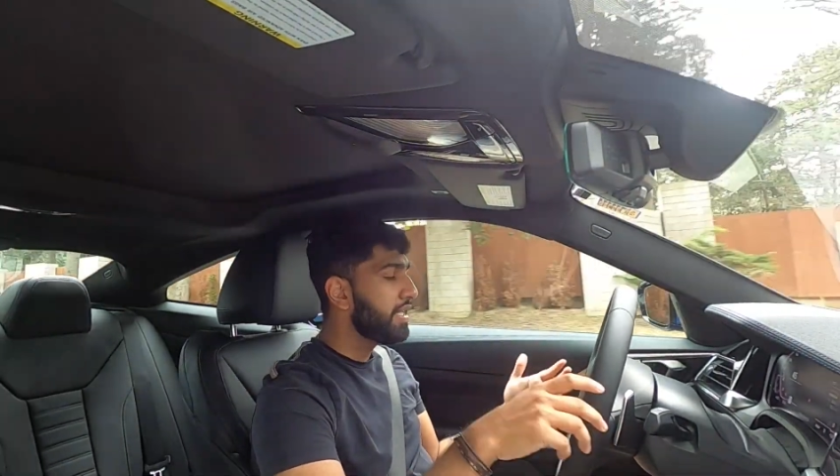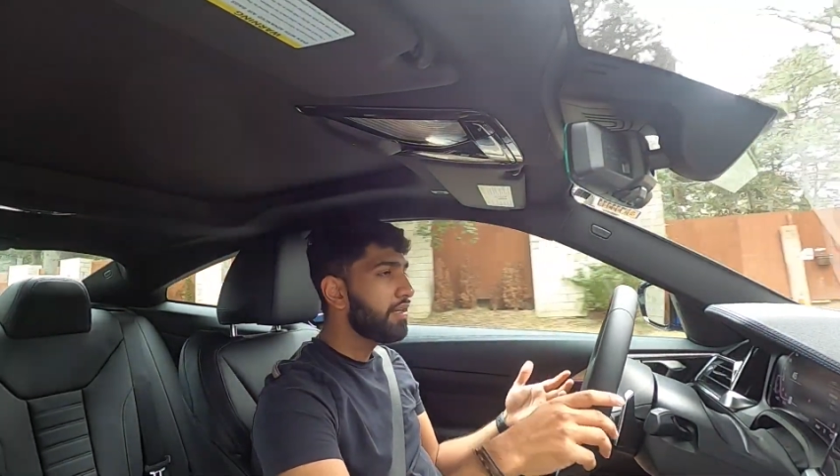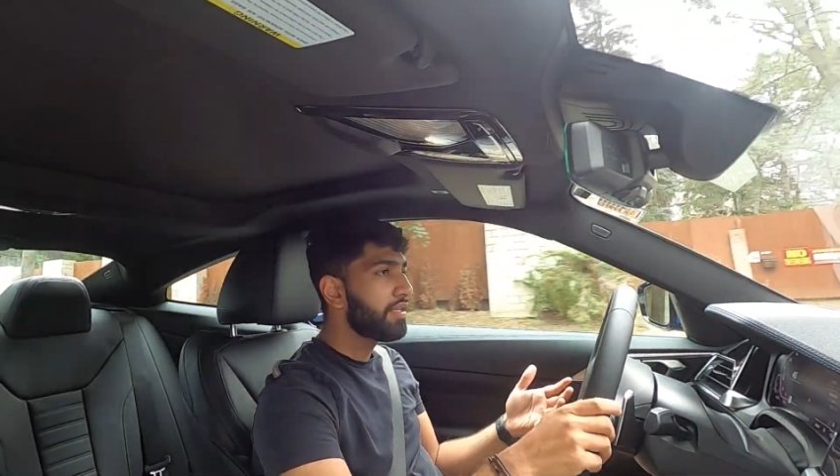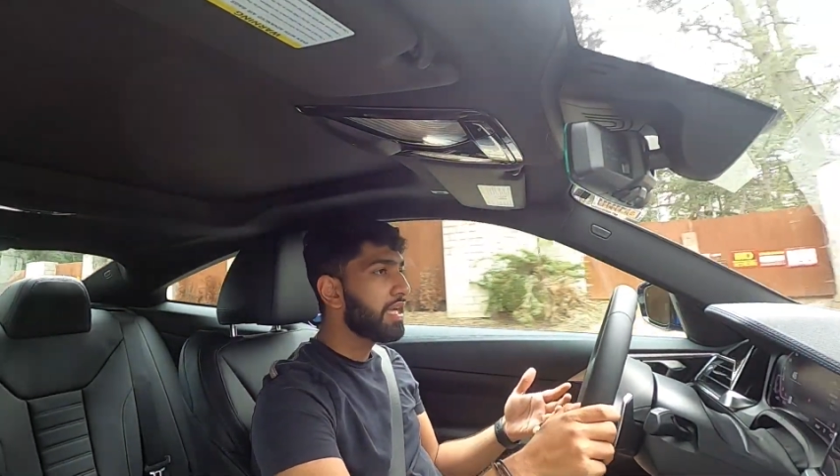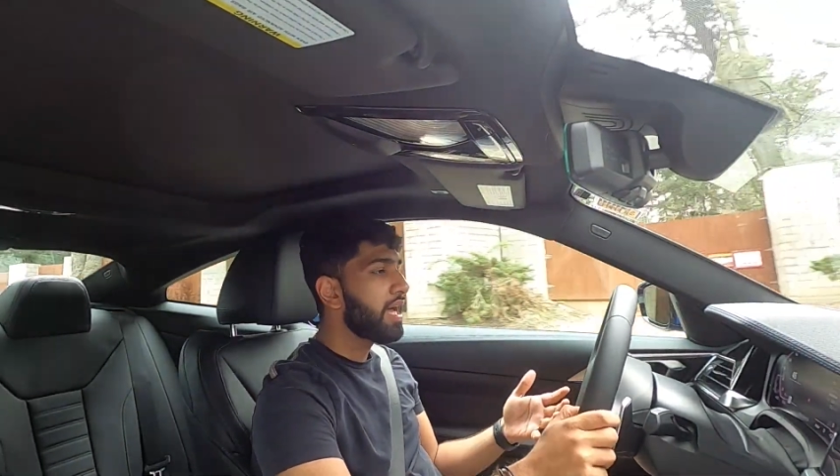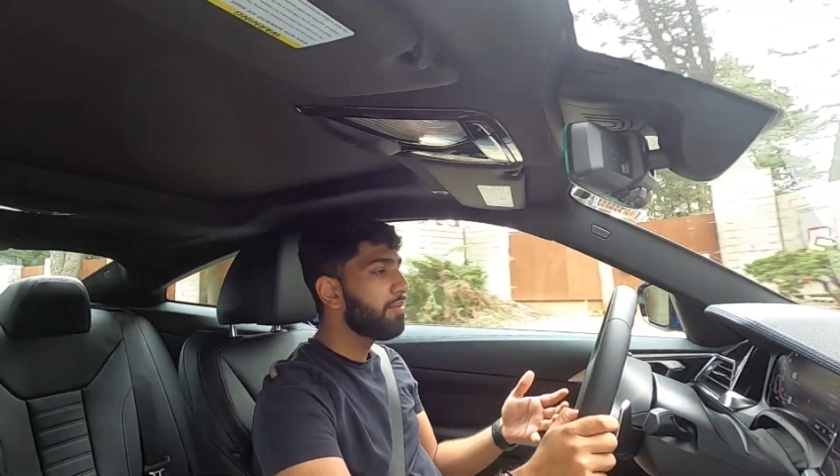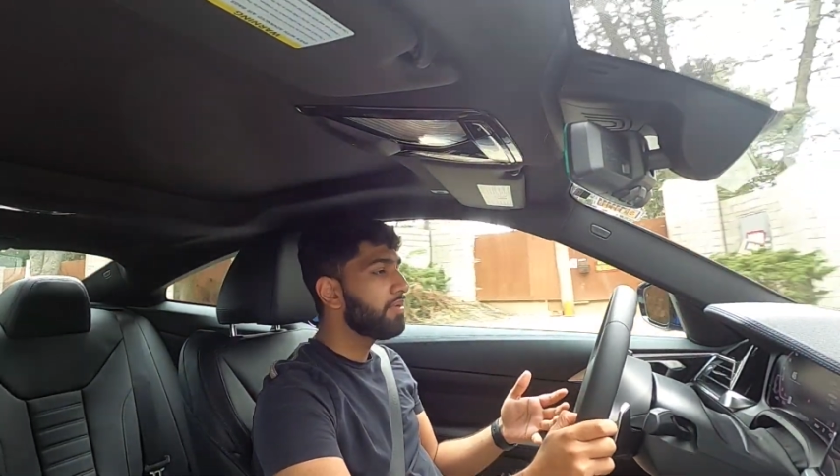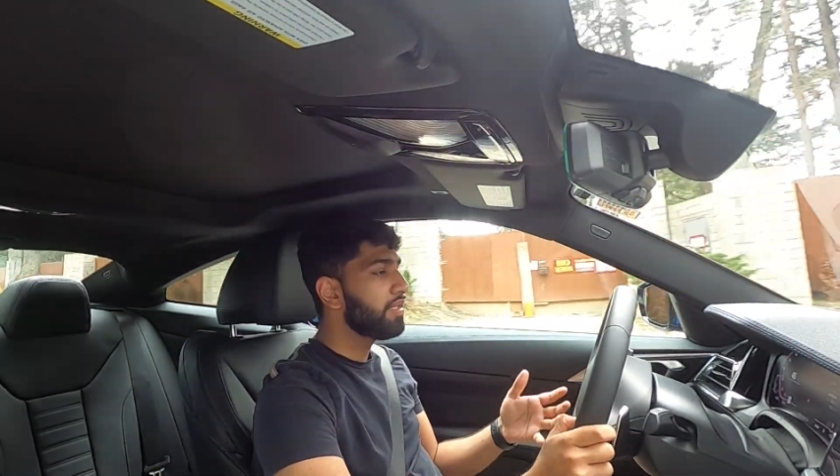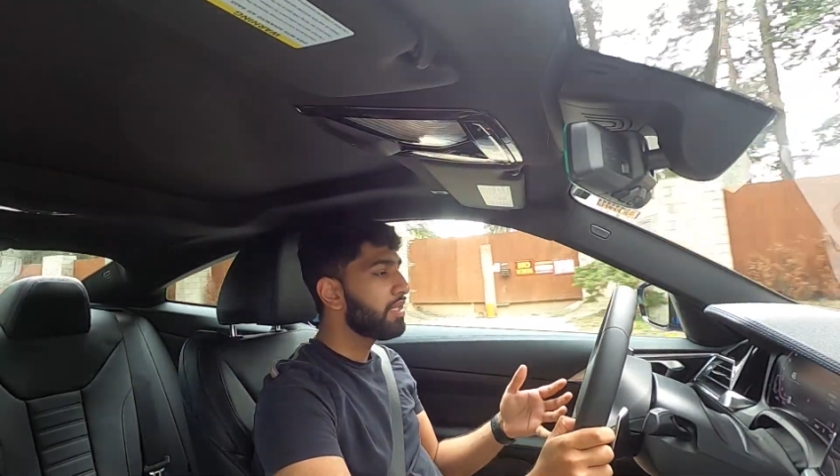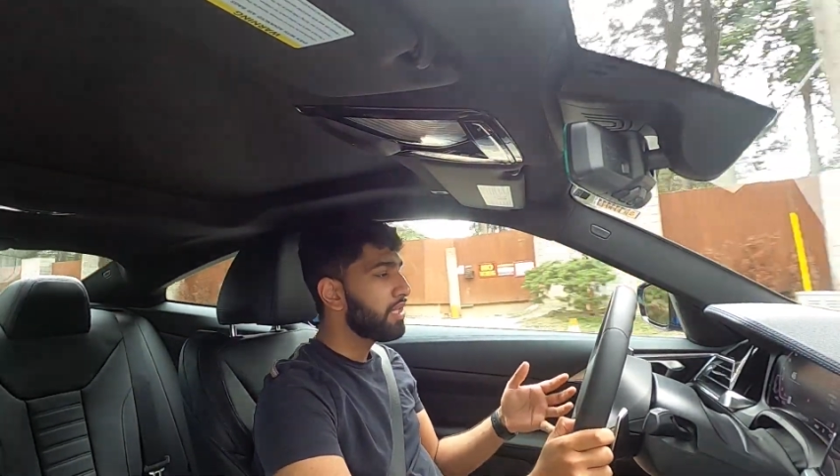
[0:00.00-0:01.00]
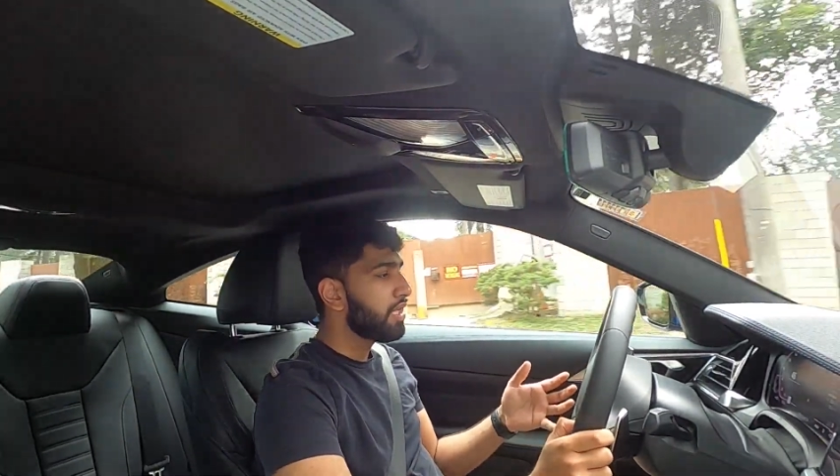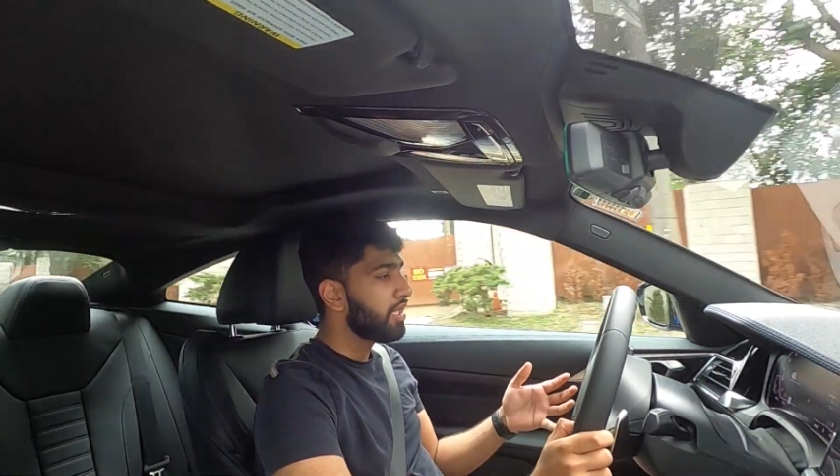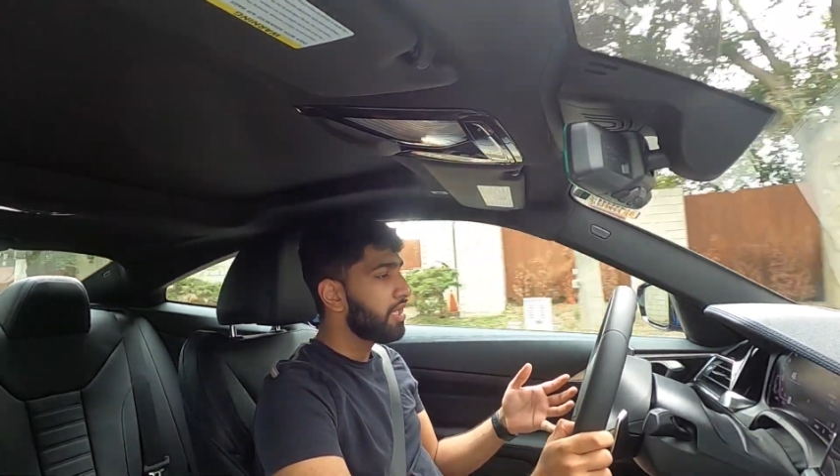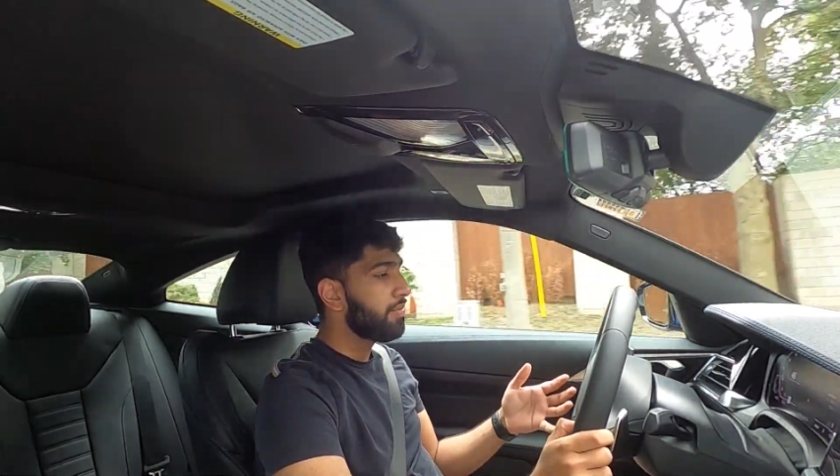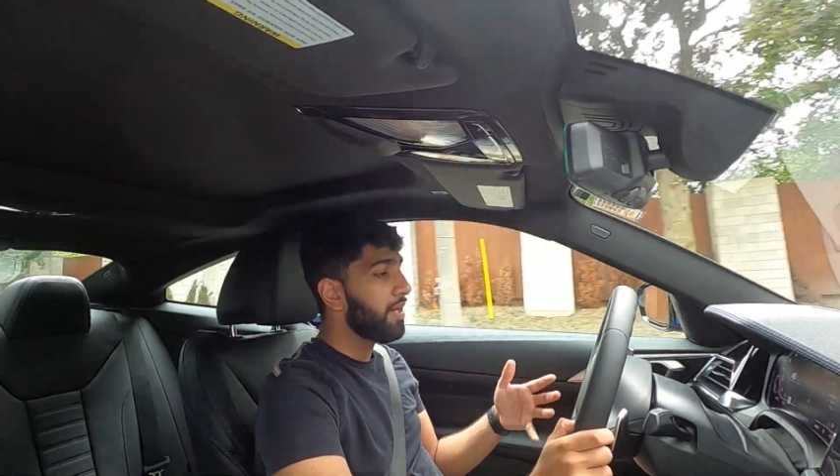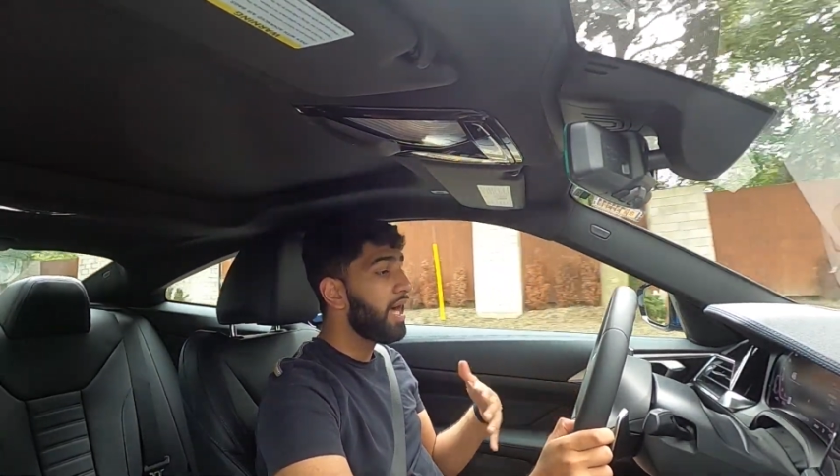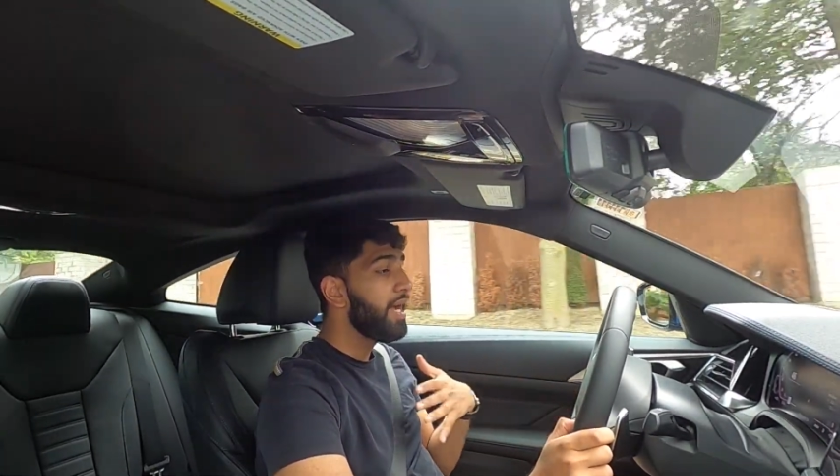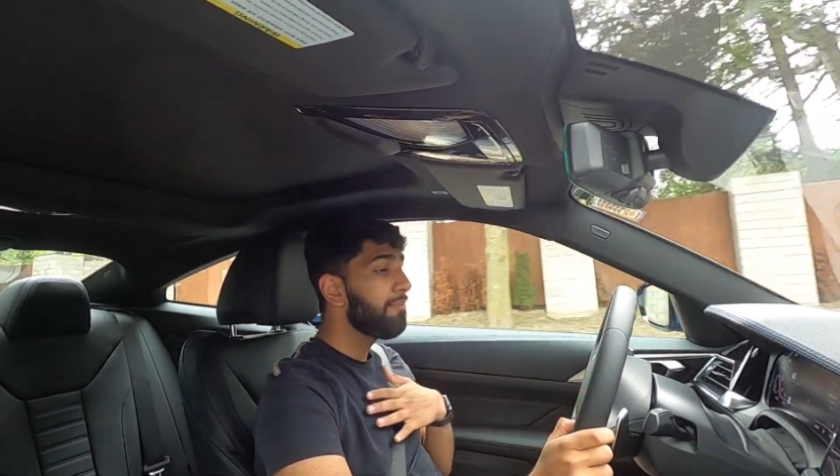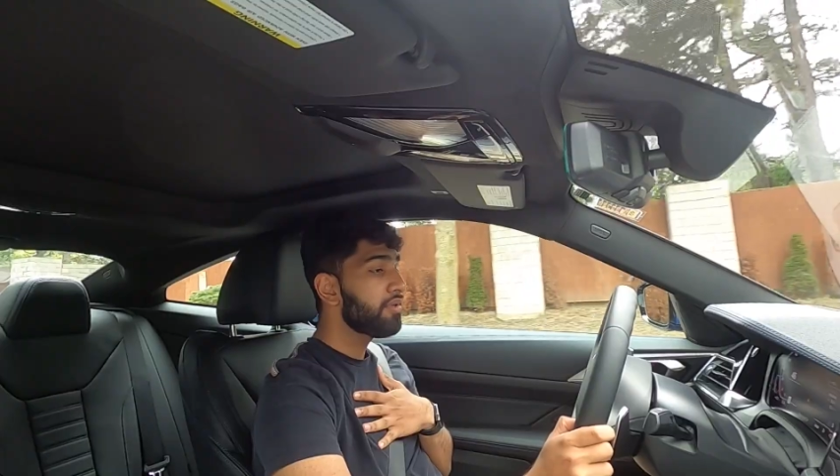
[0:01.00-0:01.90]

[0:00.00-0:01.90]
here in the cabin, I